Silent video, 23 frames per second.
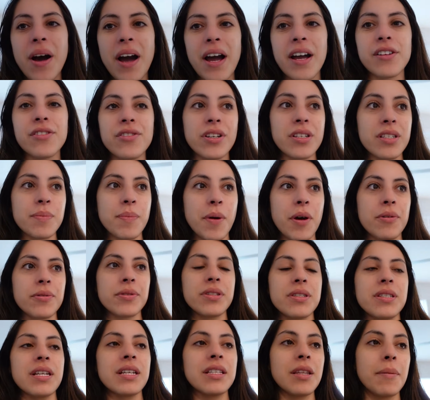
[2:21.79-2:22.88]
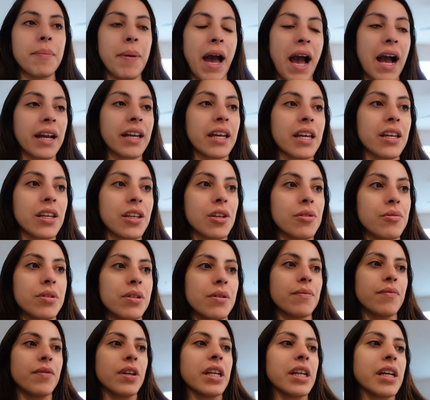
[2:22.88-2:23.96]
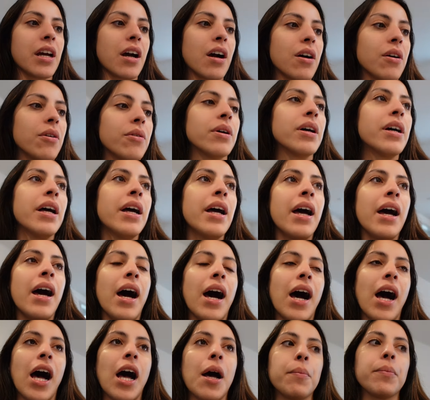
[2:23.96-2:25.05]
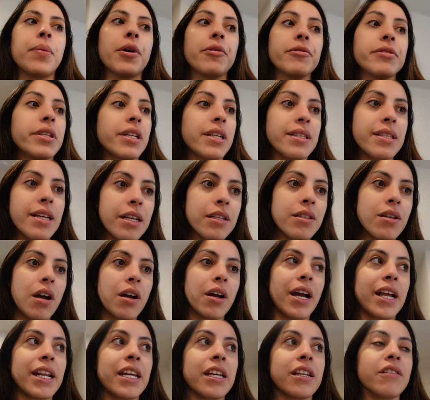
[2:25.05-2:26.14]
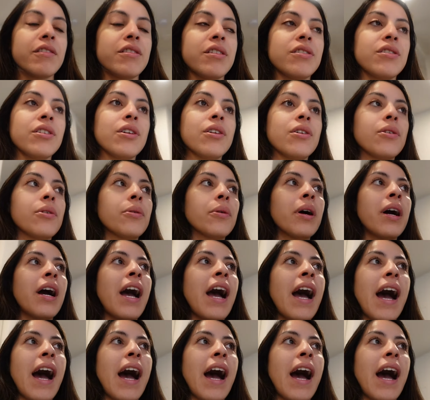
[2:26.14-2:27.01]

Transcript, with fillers: I just posted the packing YouTube video, um, posted a TikTok I needed to do.